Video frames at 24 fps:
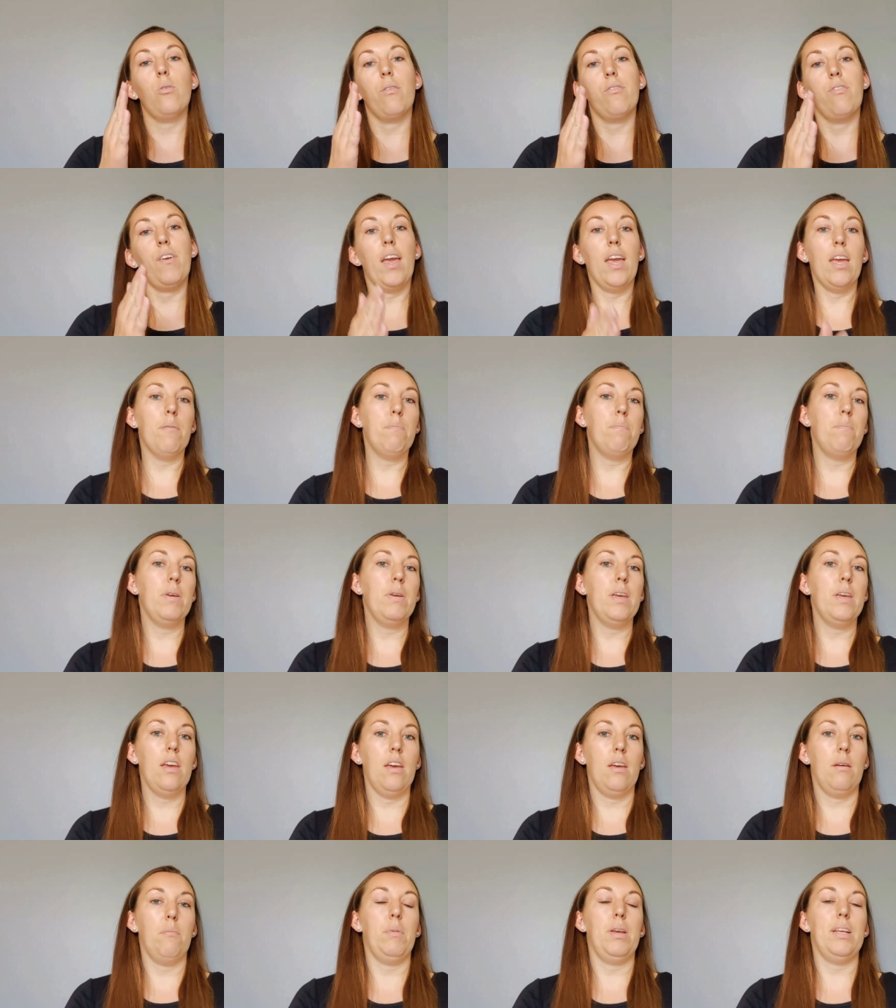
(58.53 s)
So if 8
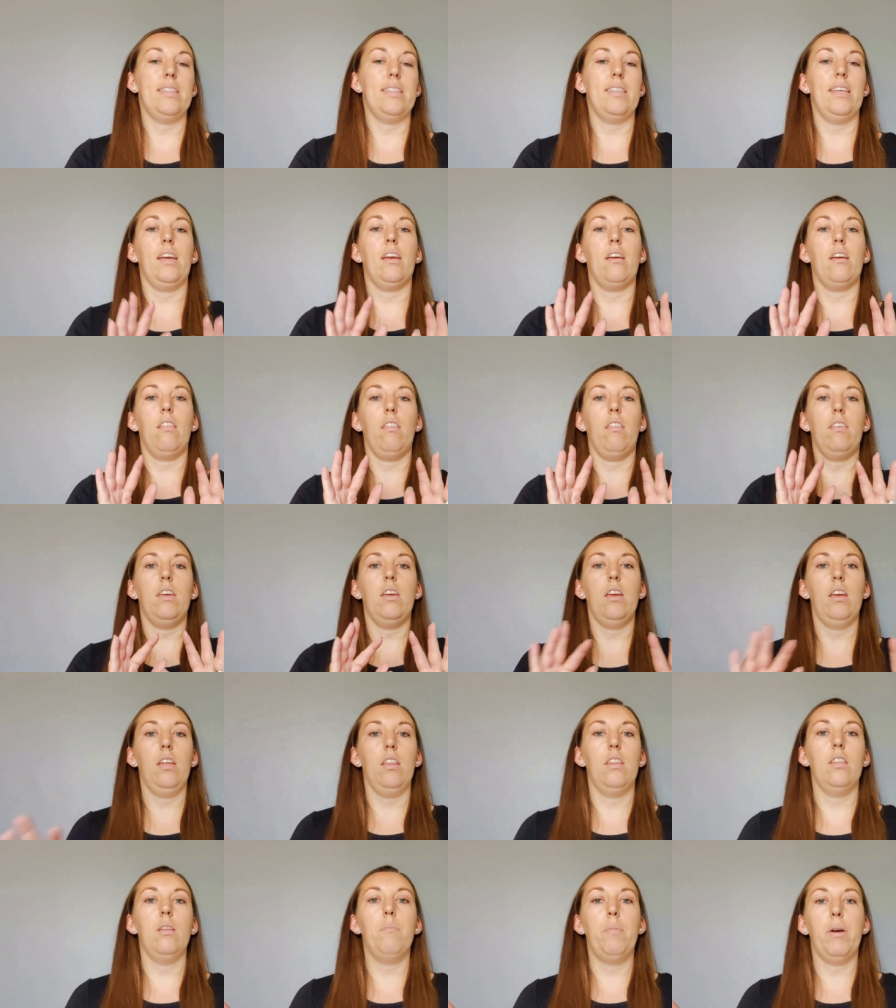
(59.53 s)
p.m. is like the
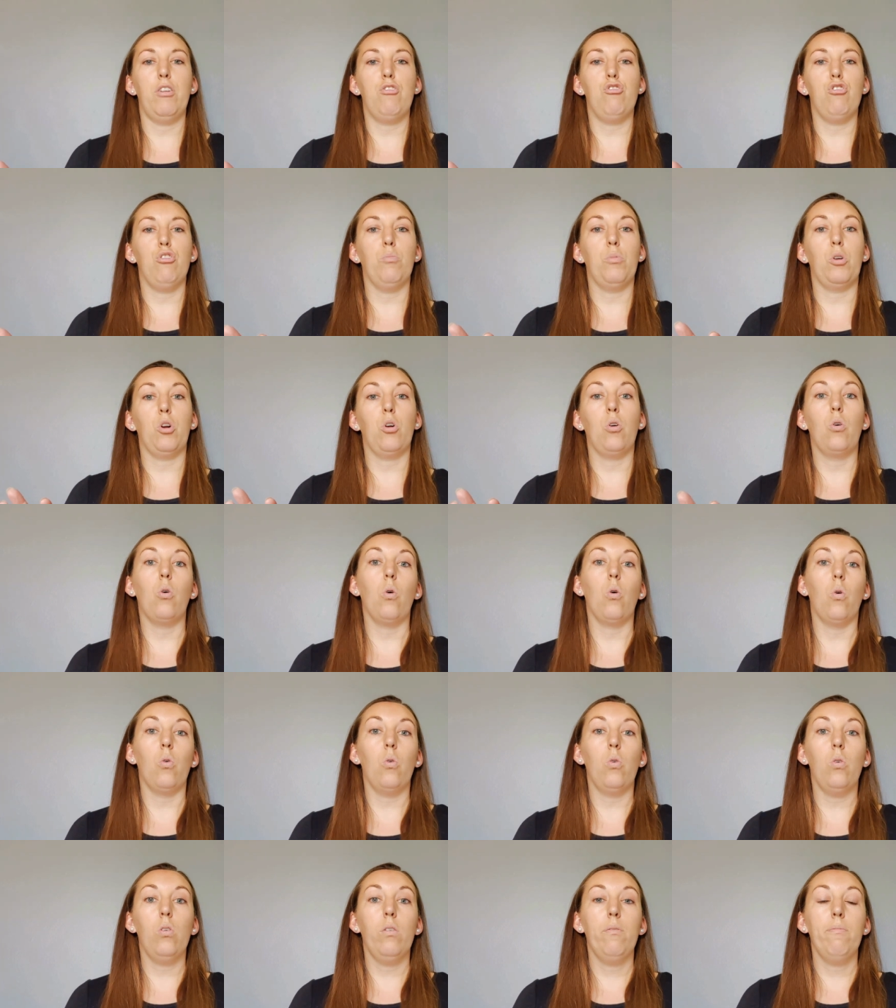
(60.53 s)
in the bedroom
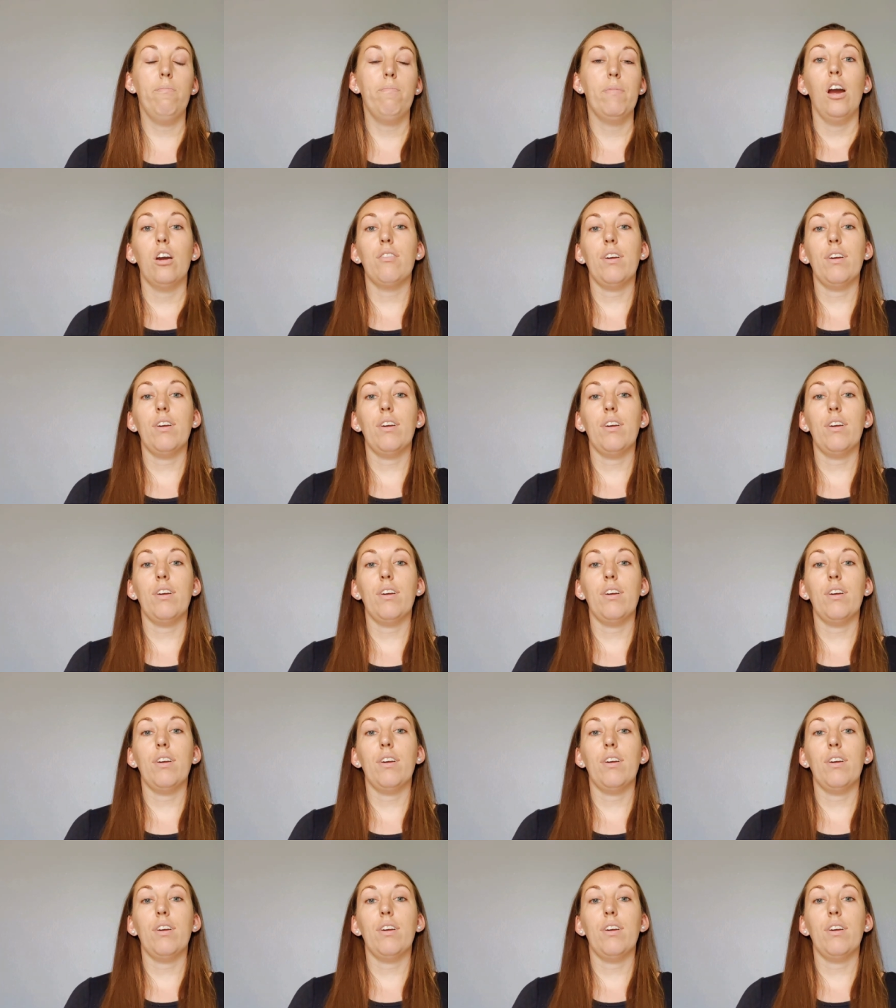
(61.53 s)
goal.